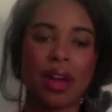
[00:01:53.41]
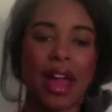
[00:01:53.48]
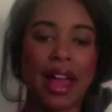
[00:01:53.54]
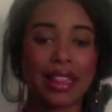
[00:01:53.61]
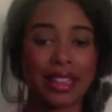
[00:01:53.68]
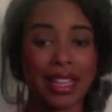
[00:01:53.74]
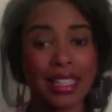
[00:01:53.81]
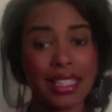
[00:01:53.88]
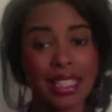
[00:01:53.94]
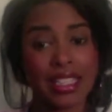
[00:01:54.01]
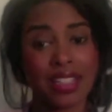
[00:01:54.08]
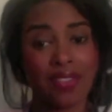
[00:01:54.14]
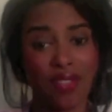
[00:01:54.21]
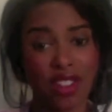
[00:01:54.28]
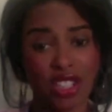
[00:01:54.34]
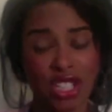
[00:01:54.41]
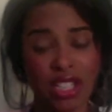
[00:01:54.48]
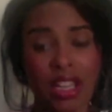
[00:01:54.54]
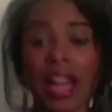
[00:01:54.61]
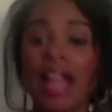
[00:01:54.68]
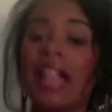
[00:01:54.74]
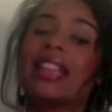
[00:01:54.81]
Atlantic Division
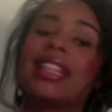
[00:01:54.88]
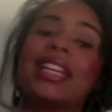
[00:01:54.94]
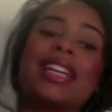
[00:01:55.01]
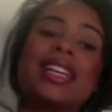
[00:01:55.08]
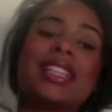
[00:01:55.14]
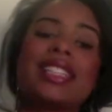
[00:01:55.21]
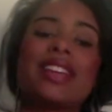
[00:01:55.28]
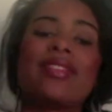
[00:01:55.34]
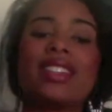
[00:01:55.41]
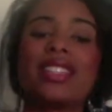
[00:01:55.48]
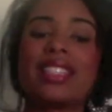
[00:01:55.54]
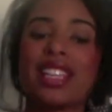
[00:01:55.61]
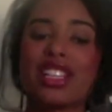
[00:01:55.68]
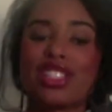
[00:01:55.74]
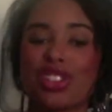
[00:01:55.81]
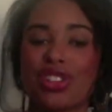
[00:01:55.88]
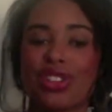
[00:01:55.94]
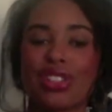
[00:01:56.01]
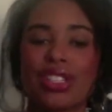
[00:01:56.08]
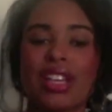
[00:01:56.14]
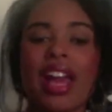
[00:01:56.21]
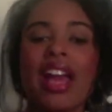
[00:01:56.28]
leading
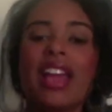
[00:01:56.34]
76ers.